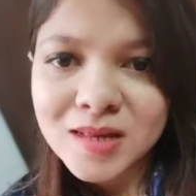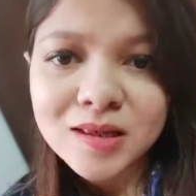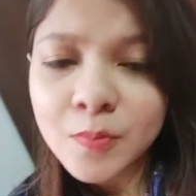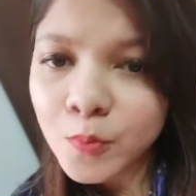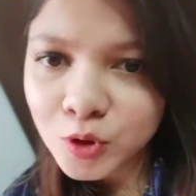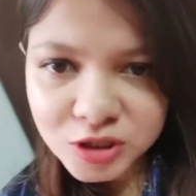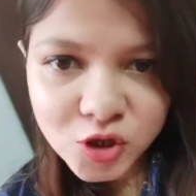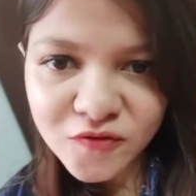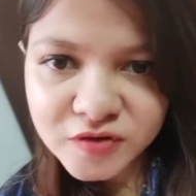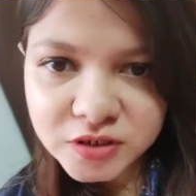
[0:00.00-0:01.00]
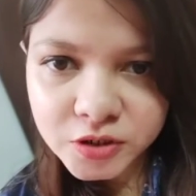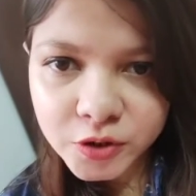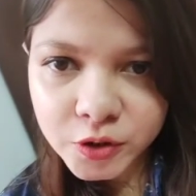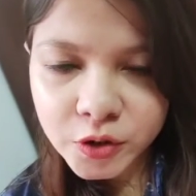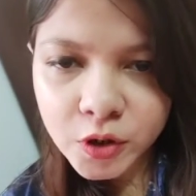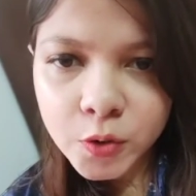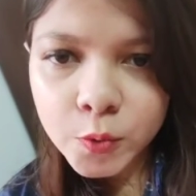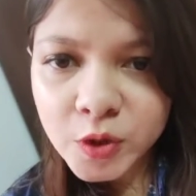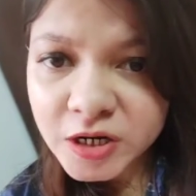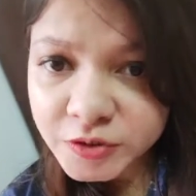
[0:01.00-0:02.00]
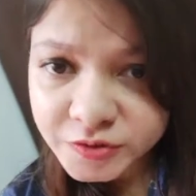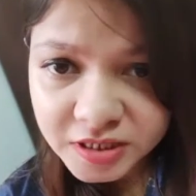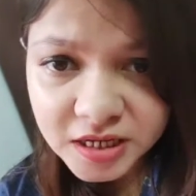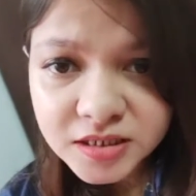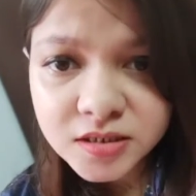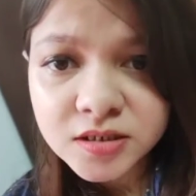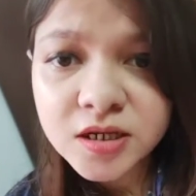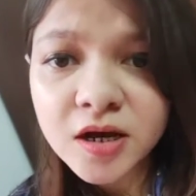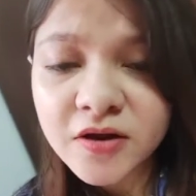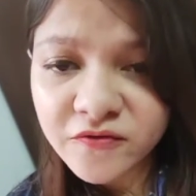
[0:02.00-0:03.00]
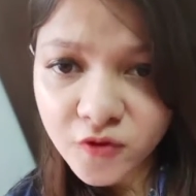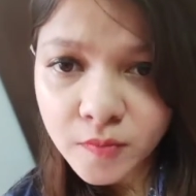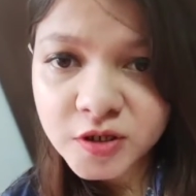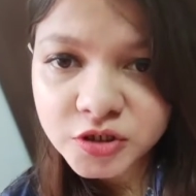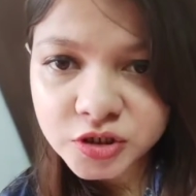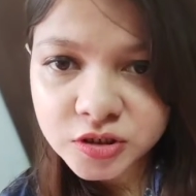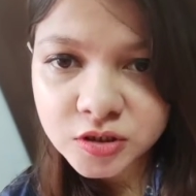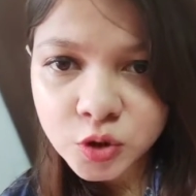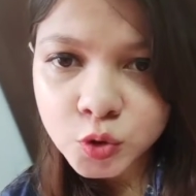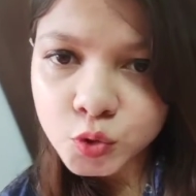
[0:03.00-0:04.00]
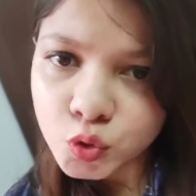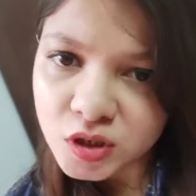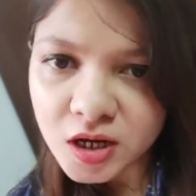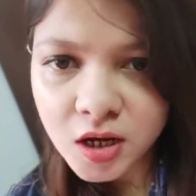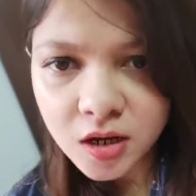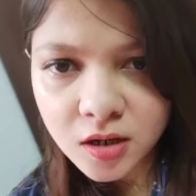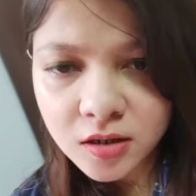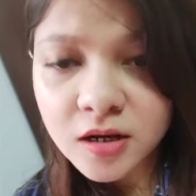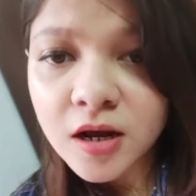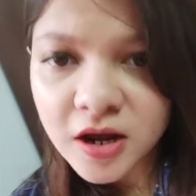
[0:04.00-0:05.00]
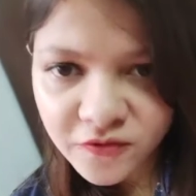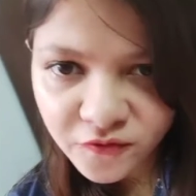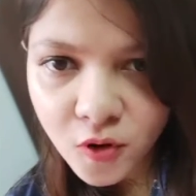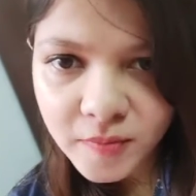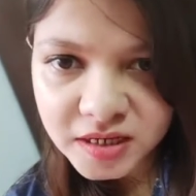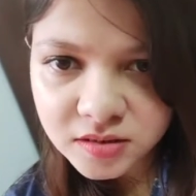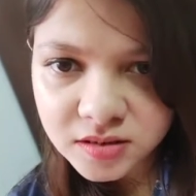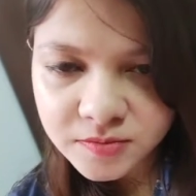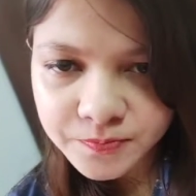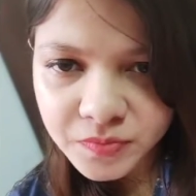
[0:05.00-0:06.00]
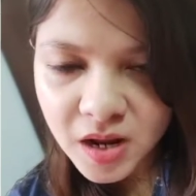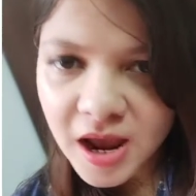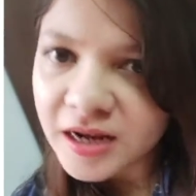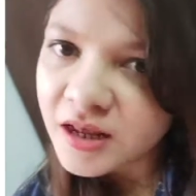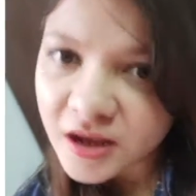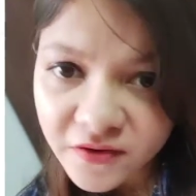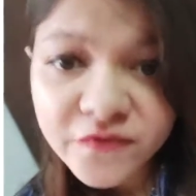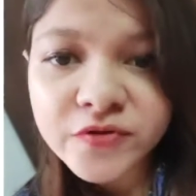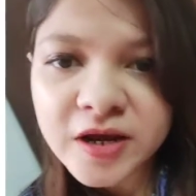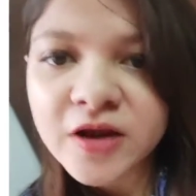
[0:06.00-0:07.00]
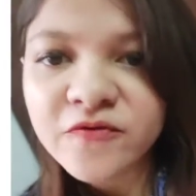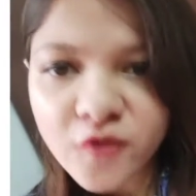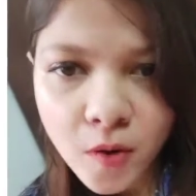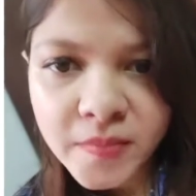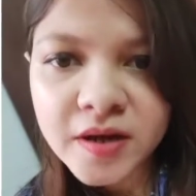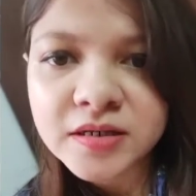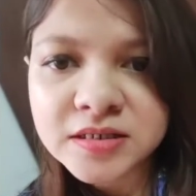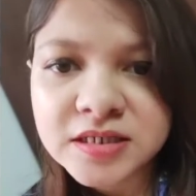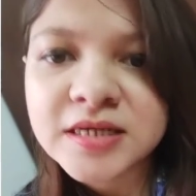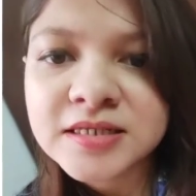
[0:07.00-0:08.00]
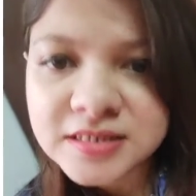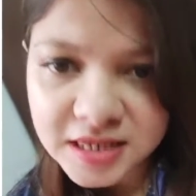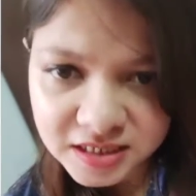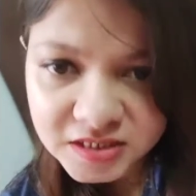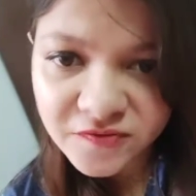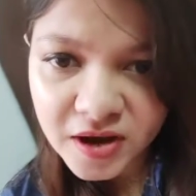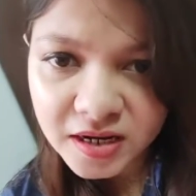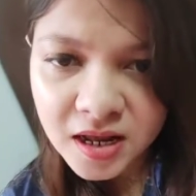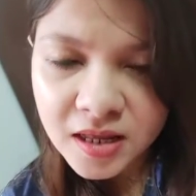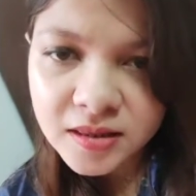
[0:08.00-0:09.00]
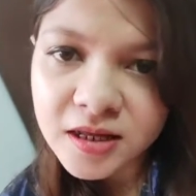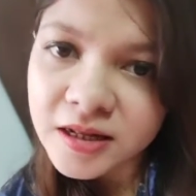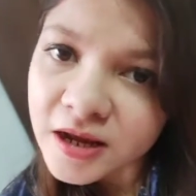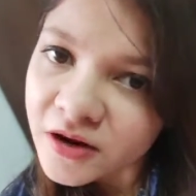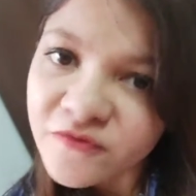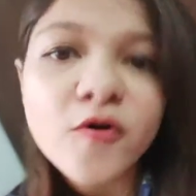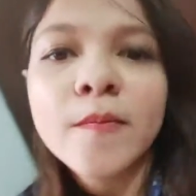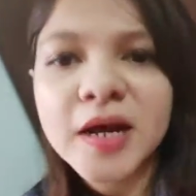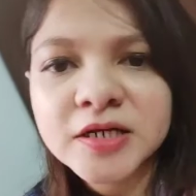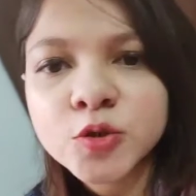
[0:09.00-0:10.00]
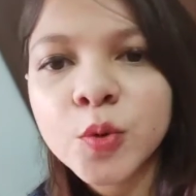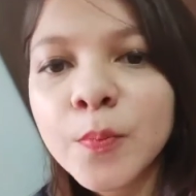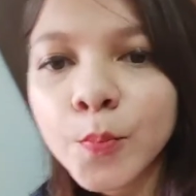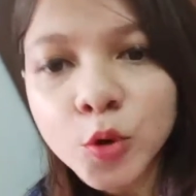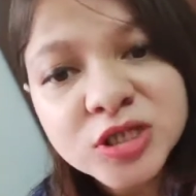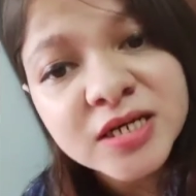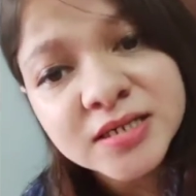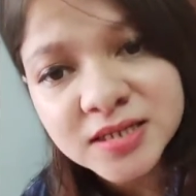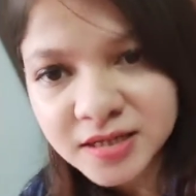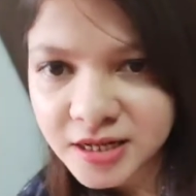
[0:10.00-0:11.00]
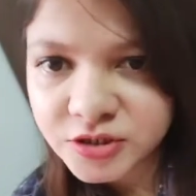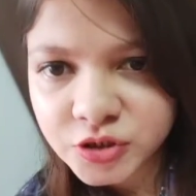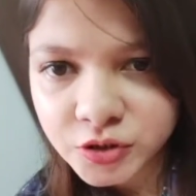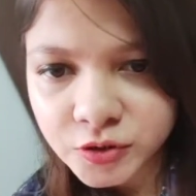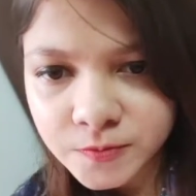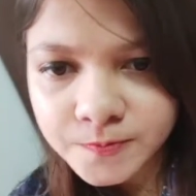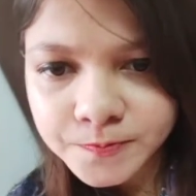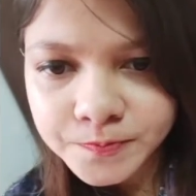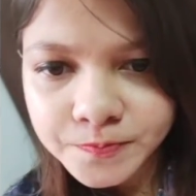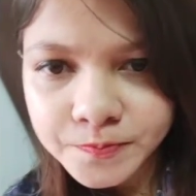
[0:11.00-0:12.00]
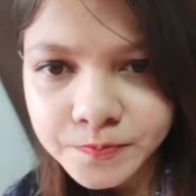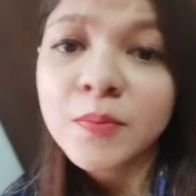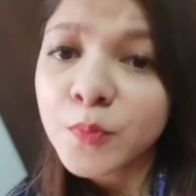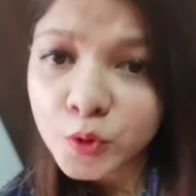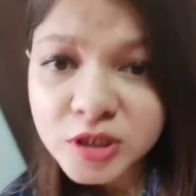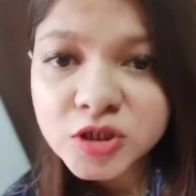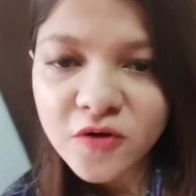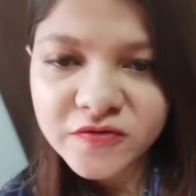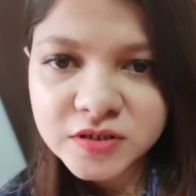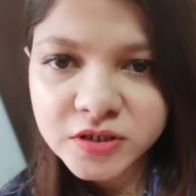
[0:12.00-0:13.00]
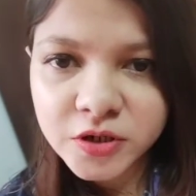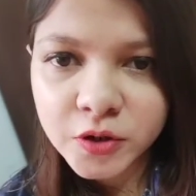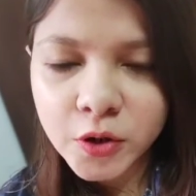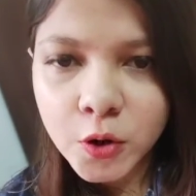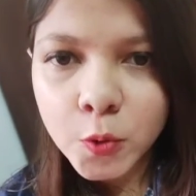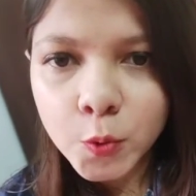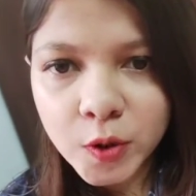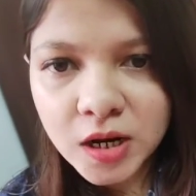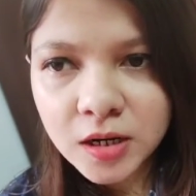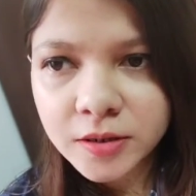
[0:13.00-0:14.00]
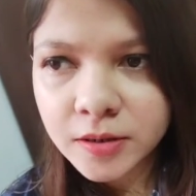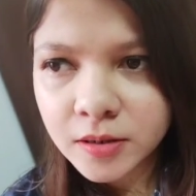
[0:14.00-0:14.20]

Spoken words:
The police officer will read the information to the informant. And if the informant is satisfied, then the informant will put his signature. The police officer will